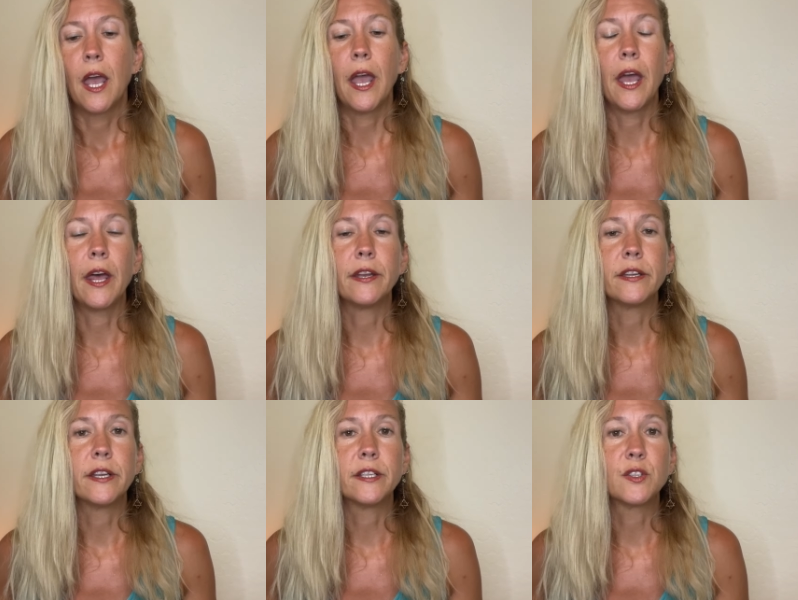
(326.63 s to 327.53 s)
And
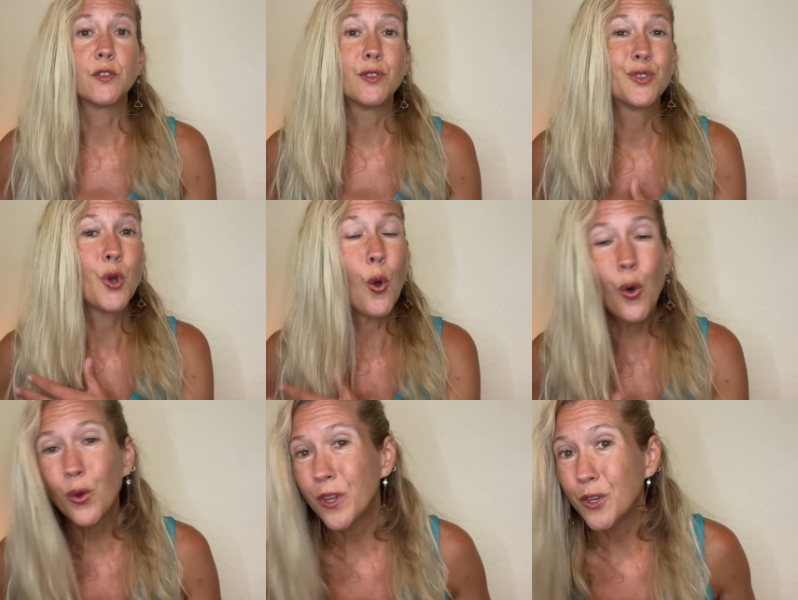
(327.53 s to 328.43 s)
it's
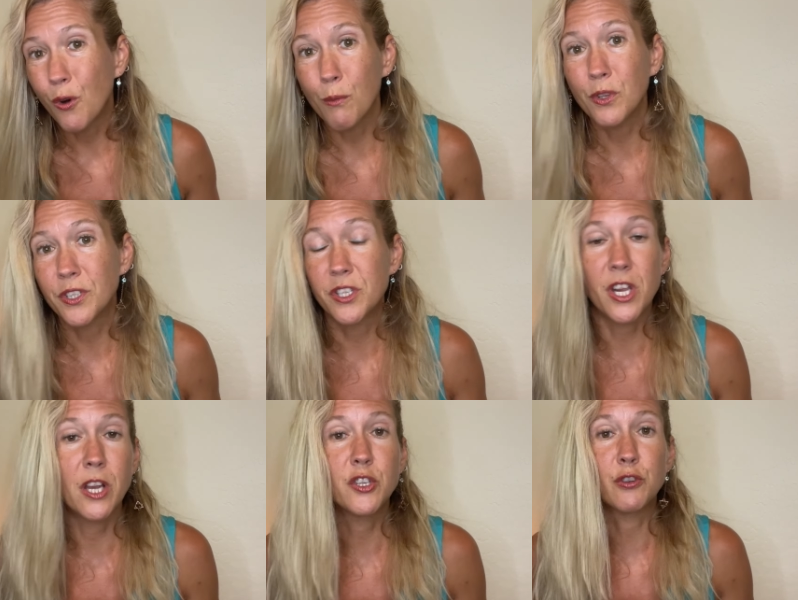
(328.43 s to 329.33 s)
totally normal to
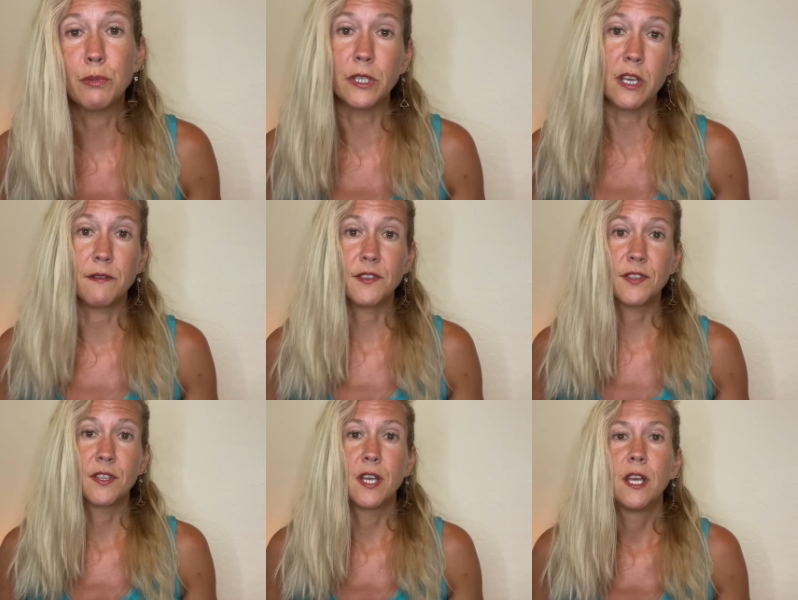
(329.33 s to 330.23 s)
change your
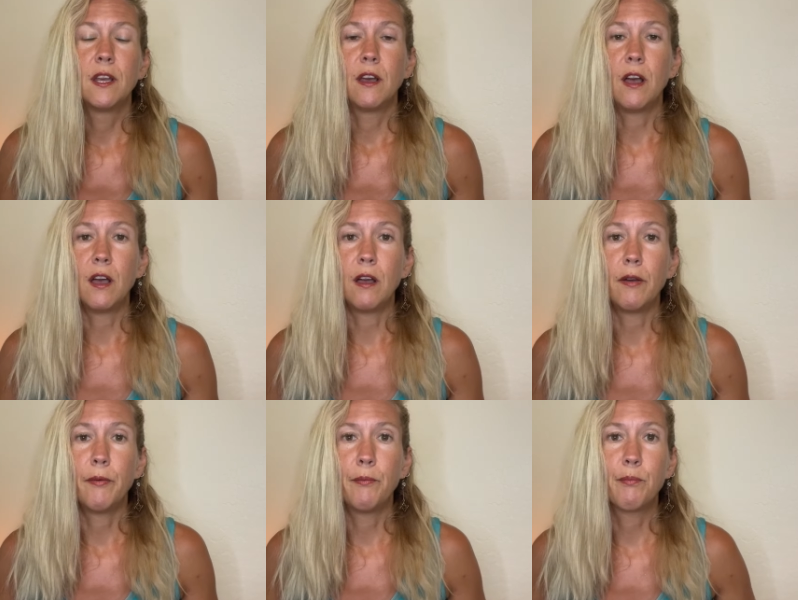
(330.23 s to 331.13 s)
beliefs. Uh,
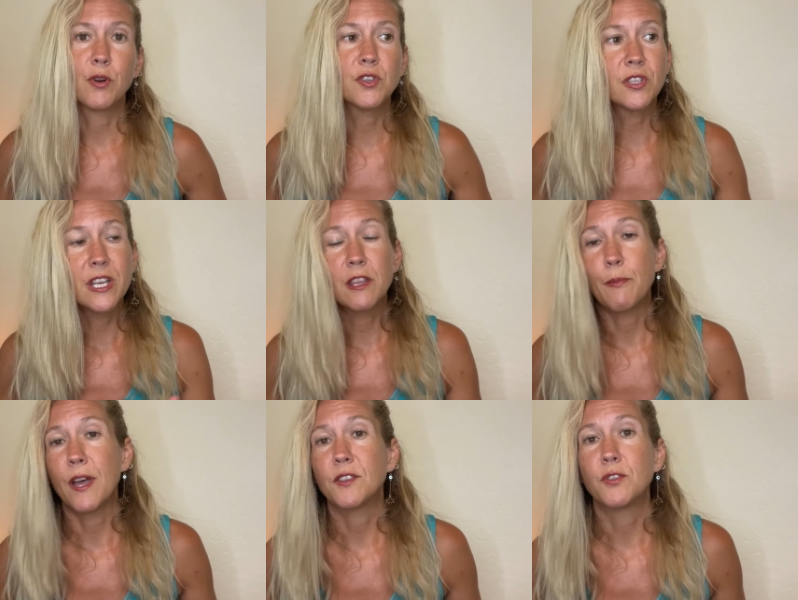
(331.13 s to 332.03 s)
personally, in the
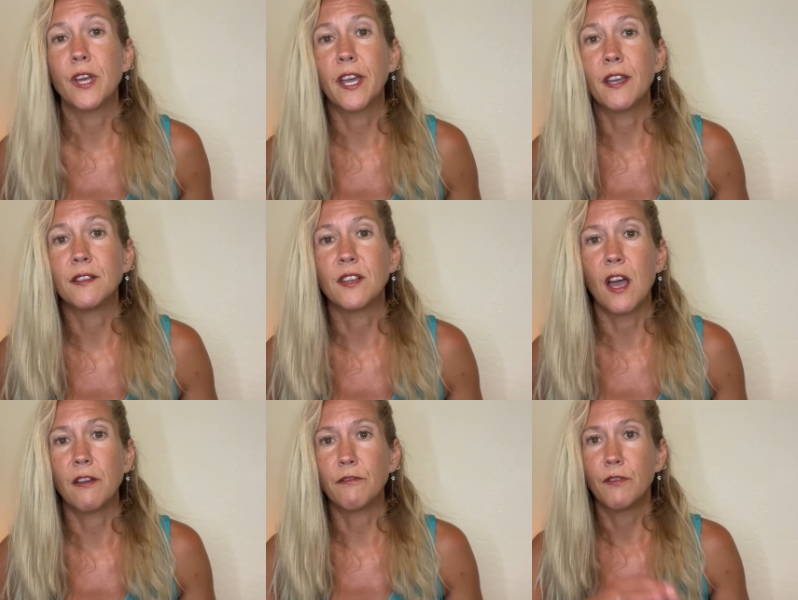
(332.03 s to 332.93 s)
past two decades,
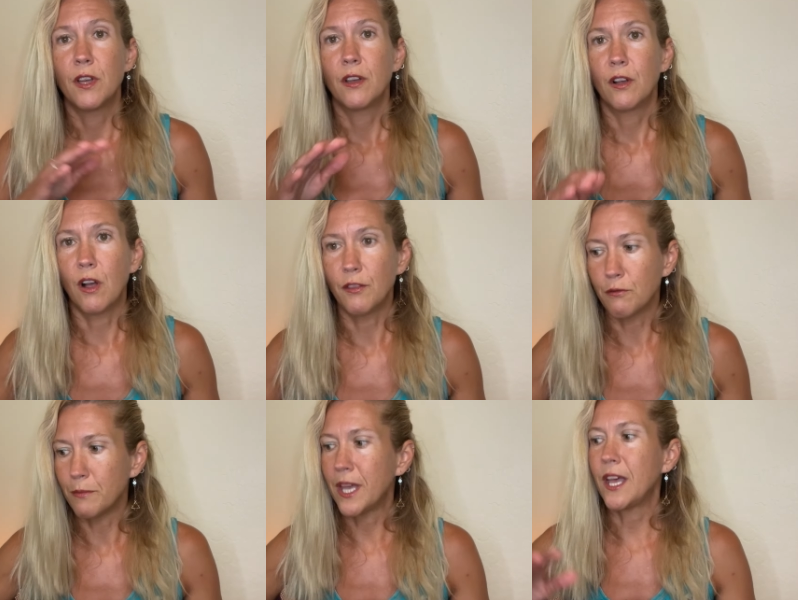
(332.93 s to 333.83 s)
I've gone
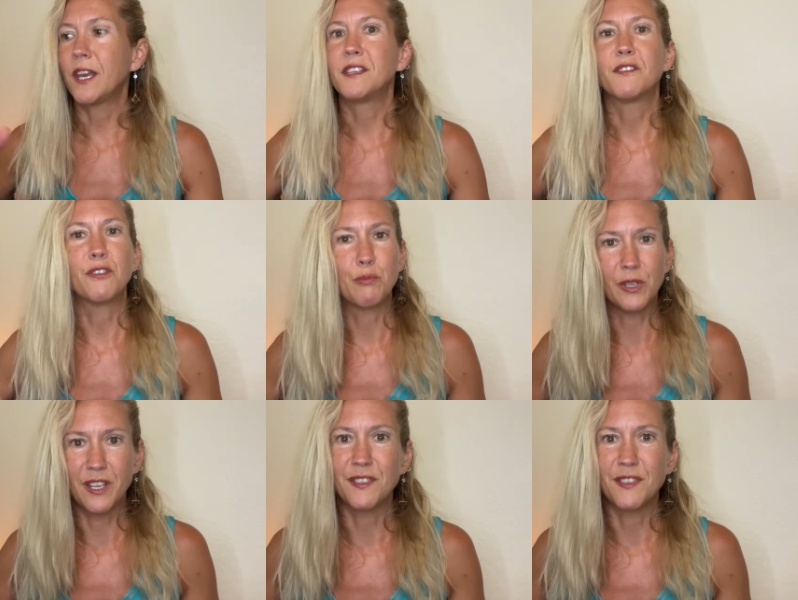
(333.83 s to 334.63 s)
through many different belief